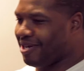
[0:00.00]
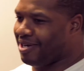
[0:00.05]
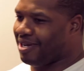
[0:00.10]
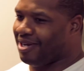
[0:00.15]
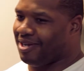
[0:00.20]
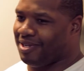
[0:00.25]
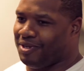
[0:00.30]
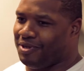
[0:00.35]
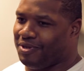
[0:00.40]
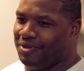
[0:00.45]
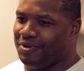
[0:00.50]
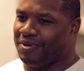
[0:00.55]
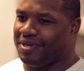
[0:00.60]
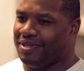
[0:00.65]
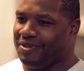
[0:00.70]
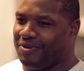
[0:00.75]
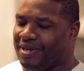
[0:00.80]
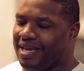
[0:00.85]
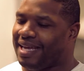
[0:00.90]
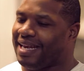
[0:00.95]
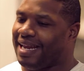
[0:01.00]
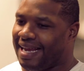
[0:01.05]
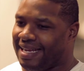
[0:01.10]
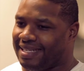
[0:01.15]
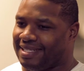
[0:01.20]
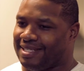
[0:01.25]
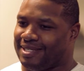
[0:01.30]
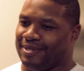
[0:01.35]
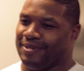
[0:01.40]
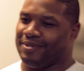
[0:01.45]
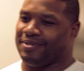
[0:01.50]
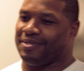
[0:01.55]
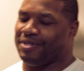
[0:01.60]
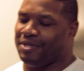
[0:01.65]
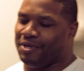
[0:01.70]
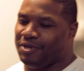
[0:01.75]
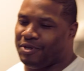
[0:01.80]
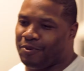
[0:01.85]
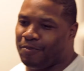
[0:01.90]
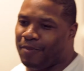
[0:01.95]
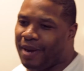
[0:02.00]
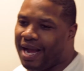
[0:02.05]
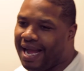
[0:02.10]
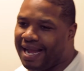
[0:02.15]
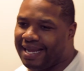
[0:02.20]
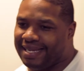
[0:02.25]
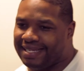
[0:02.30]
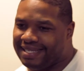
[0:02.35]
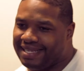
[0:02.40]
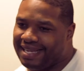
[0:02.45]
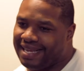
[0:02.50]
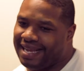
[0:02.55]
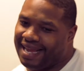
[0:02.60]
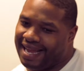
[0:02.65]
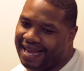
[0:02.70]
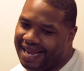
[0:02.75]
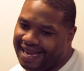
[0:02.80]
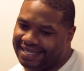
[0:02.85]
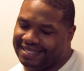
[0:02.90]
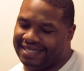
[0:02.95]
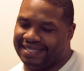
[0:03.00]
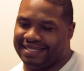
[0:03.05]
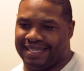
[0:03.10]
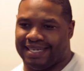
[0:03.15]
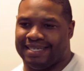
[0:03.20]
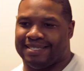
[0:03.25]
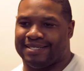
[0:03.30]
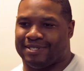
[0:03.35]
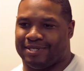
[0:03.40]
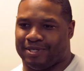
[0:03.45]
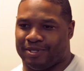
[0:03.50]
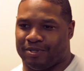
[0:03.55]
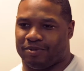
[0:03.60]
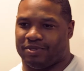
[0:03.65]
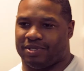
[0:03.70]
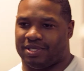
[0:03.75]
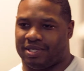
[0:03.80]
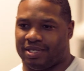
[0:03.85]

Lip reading: Like, no. You get 8 suits, you buy 8 to 10 suits.